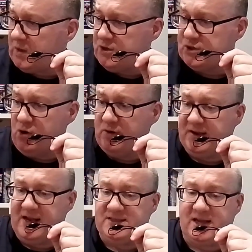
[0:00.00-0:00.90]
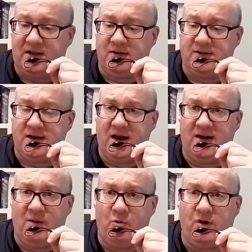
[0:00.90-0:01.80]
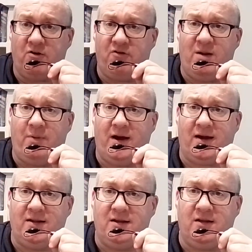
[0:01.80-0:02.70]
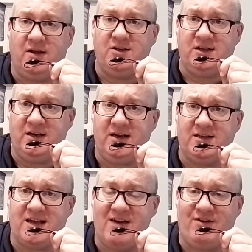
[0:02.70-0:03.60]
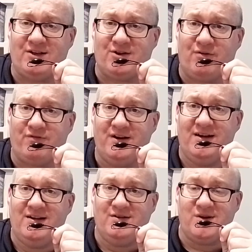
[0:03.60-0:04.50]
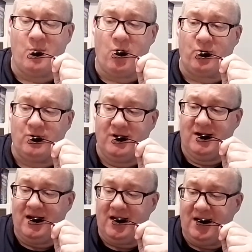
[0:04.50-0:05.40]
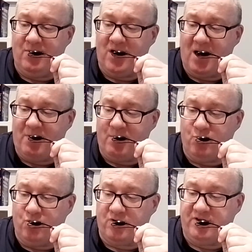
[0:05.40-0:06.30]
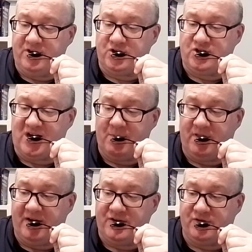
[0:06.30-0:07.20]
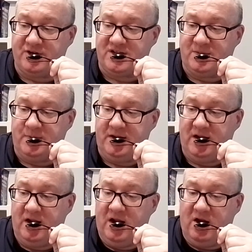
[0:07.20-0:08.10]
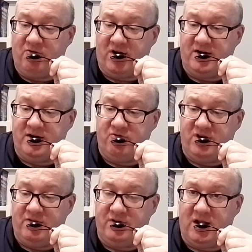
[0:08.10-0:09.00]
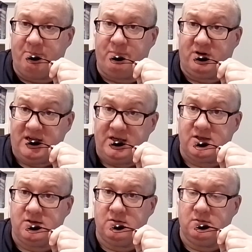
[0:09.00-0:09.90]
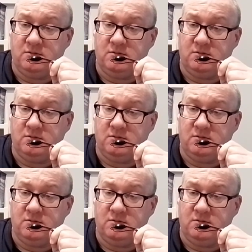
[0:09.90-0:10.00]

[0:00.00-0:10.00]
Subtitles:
Scotland against England, and then we'll get right back into the serious, heavy stuff tomorrow with a bit more Rangers chat. But thanks for listening to me ranting and raving, and please